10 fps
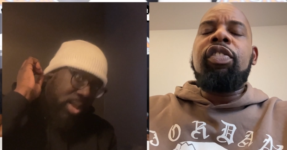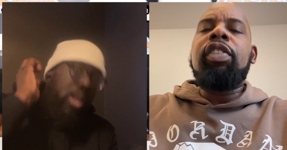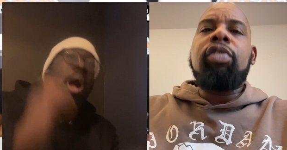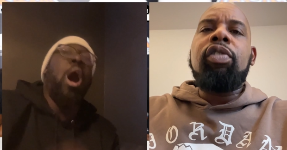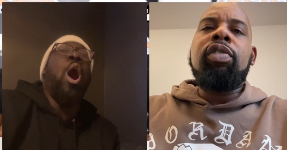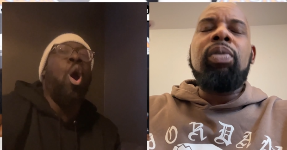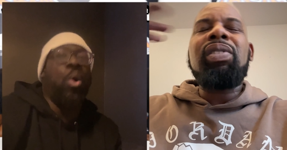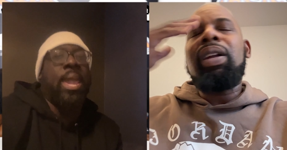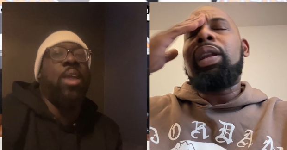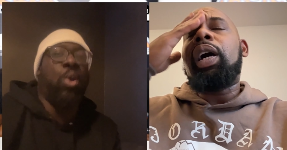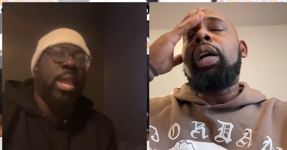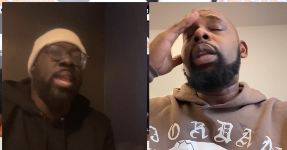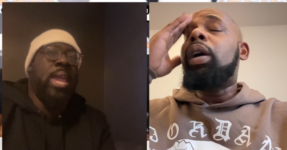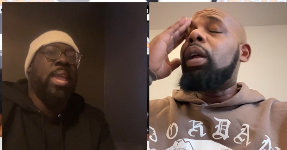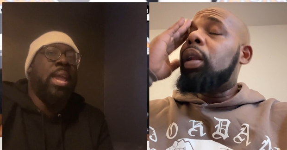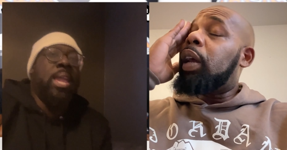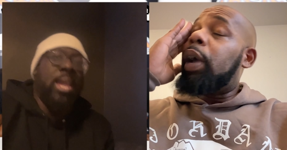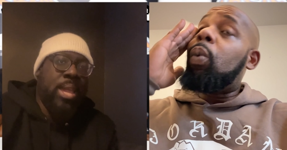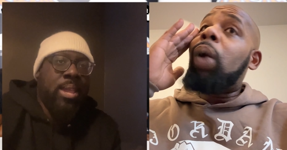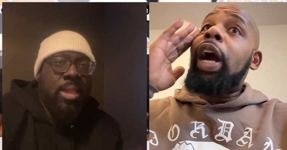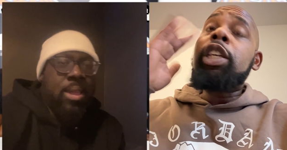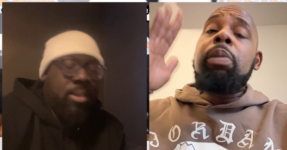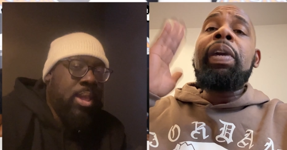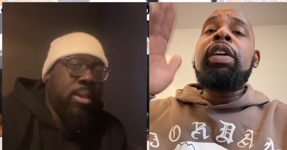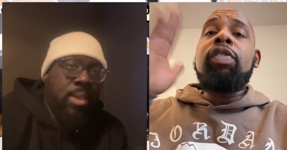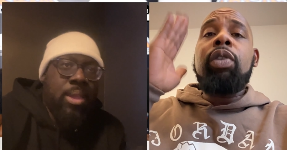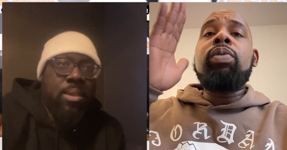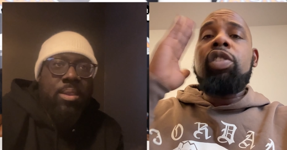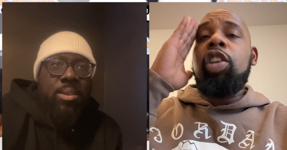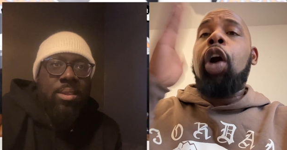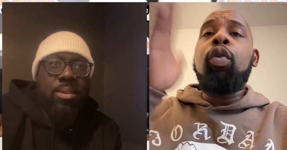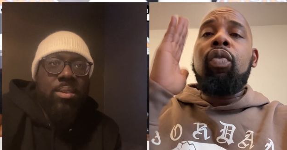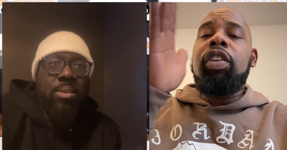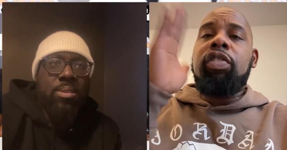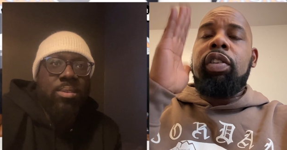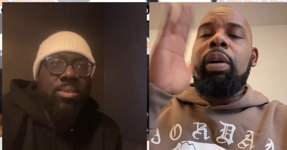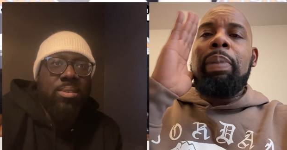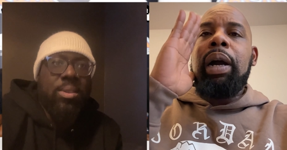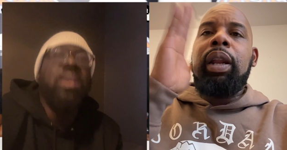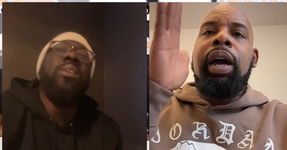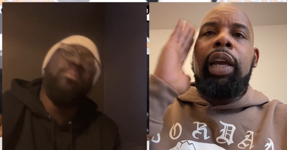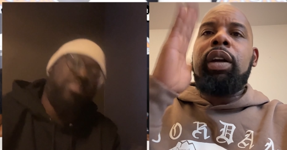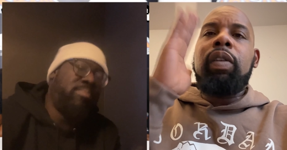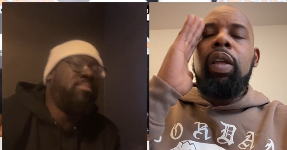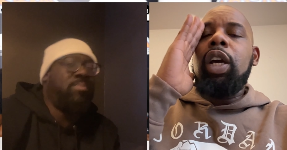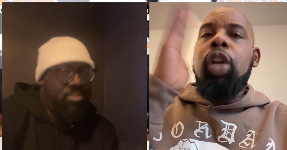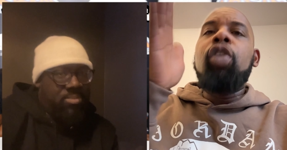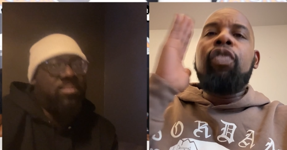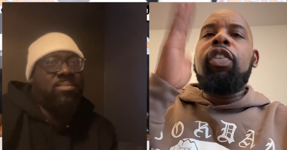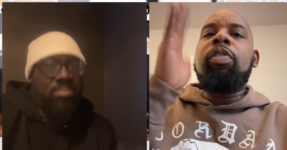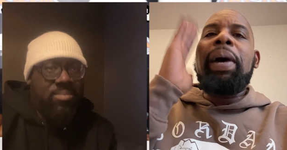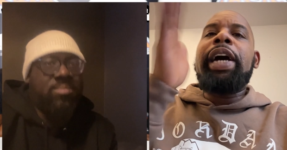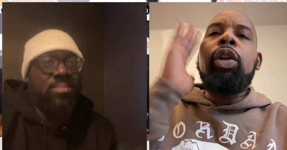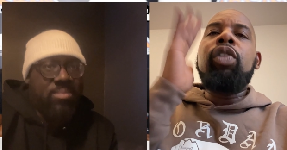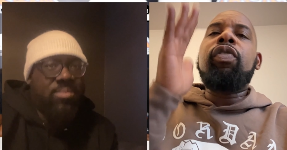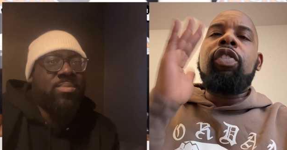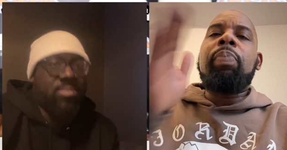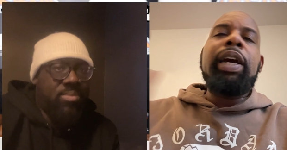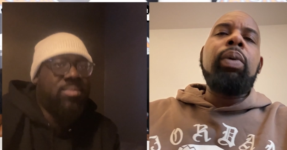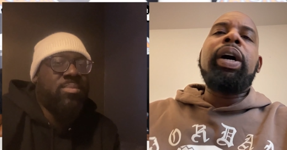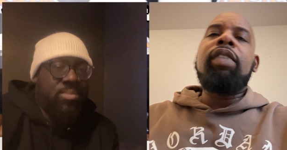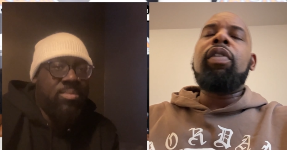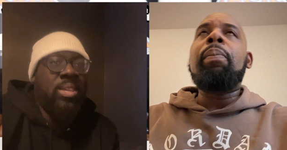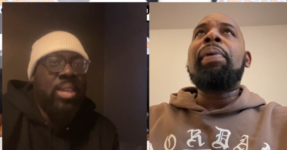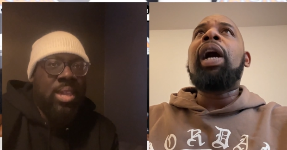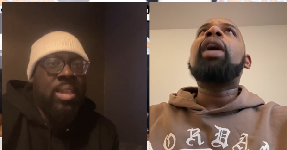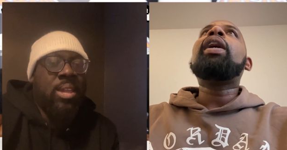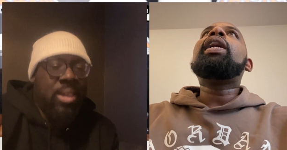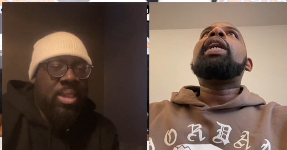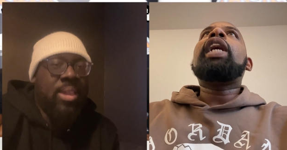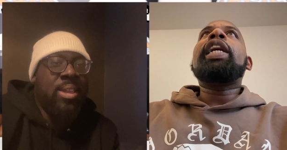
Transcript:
Speaker 1: Her decisions. Oh, okay, okay, like, like okay. why are you being so tunnel vision about like uh, Luther's bad, Luther's bad, or whatever. But Yeah,